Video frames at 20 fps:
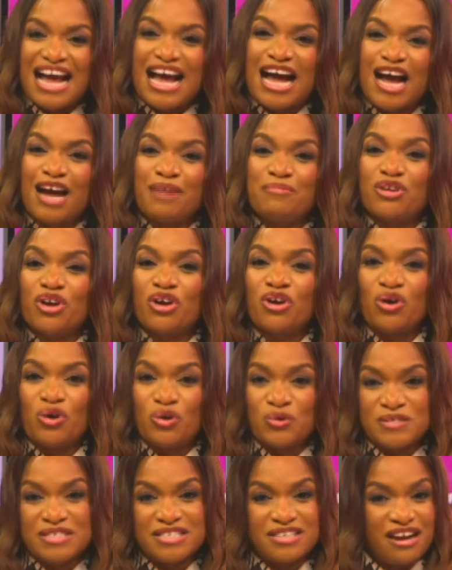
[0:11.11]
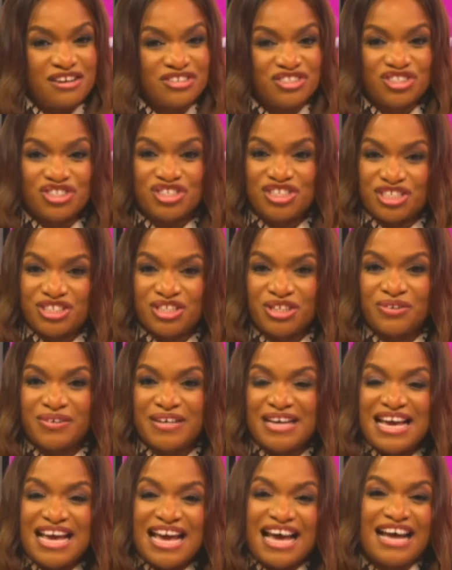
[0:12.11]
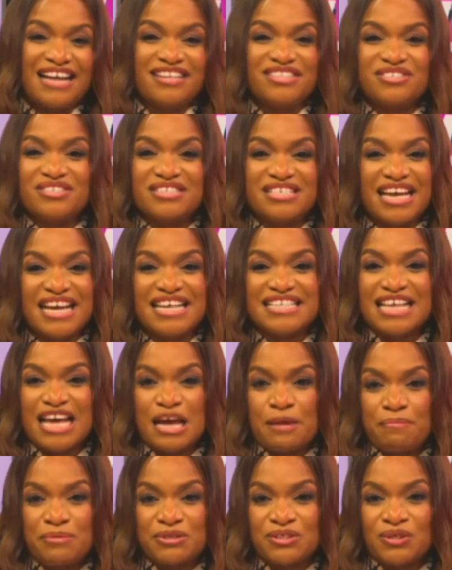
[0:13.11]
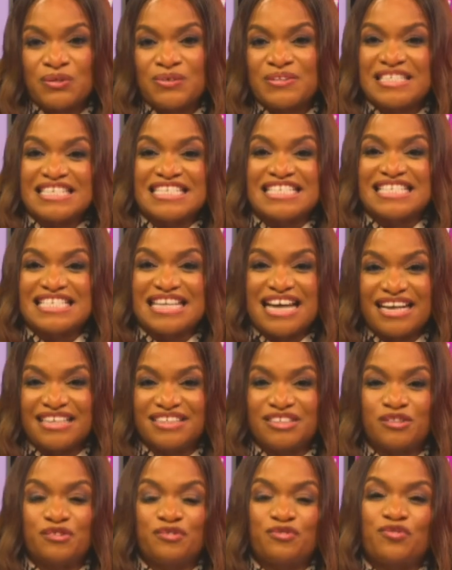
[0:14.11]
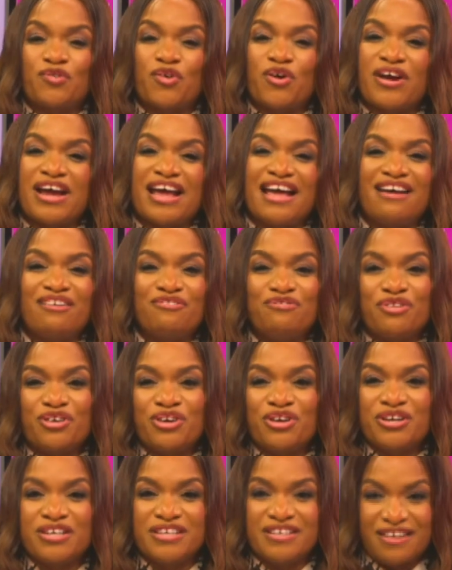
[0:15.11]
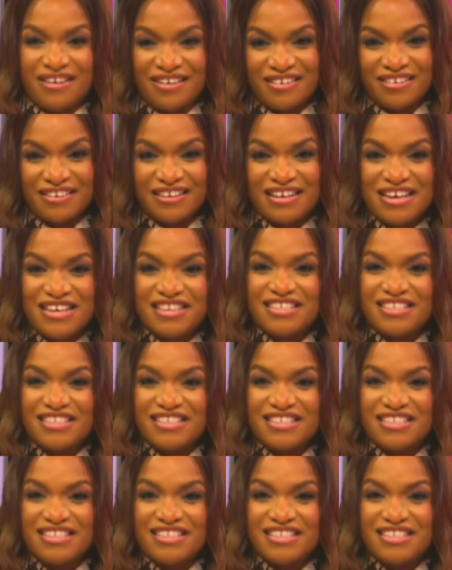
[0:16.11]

I'm your host, Dr. Chito, and today's episode is titled Forever Young,